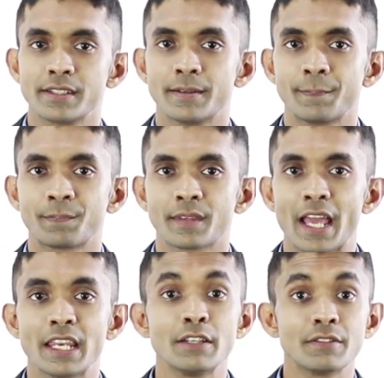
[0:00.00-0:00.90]
here
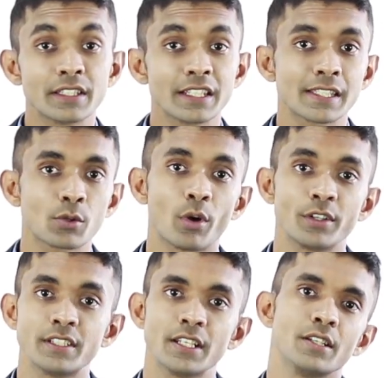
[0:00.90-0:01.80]
and everything is
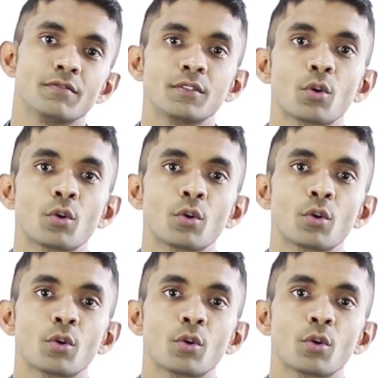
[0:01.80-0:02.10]
quantitative.